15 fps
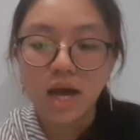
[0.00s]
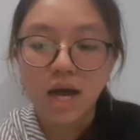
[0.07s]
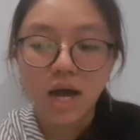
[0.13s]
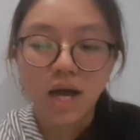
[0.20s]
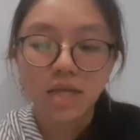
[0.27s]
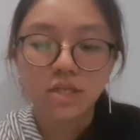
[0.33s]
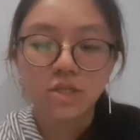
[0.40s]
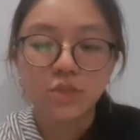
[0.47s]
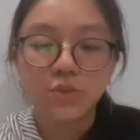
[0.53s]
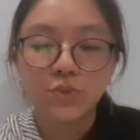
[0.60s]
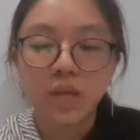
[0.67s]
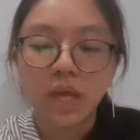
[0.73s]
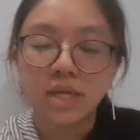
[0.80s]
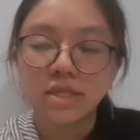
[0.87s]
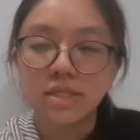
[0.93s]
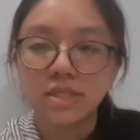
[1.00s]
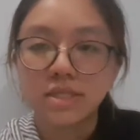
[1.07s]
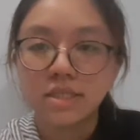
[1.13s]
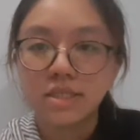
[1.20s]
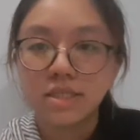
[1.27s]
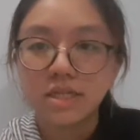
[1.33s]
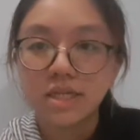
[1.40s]
As you can
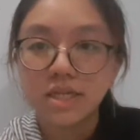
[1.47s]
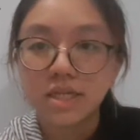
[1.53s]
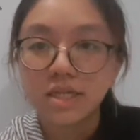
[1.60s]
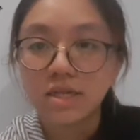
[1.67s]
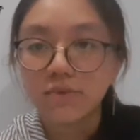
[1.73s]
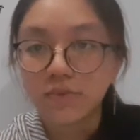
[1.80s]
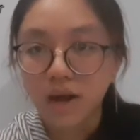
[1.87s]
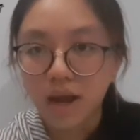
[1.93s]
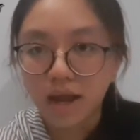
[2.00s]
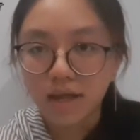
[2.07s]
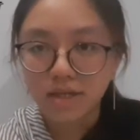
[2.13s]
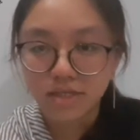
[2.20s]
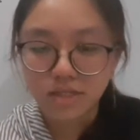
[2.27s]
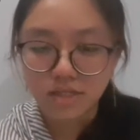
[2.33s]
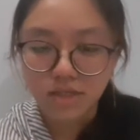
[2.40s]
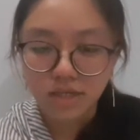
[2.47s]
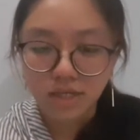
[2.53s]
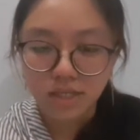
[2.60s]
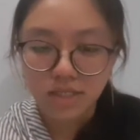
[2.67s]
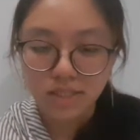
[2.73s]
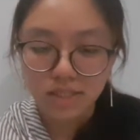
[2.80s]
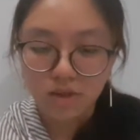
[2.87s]
see, the right answer
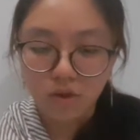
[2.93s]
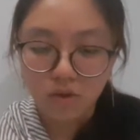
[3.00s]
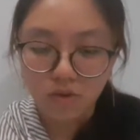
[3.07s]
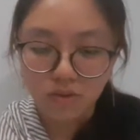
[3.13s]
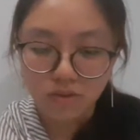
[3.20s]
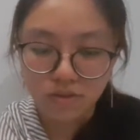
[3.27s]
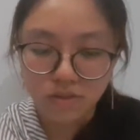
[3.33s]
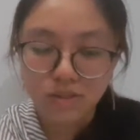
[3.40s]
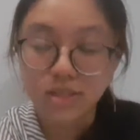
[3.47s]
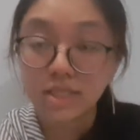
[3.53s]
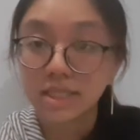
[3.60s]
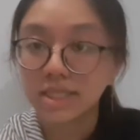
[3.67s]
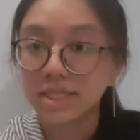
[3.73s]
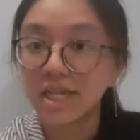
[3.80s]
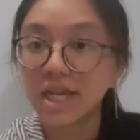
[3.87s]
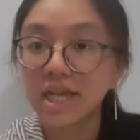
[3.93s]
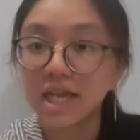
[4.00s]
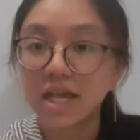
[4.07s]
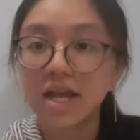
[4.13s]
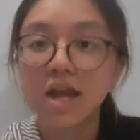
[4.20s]
is on C.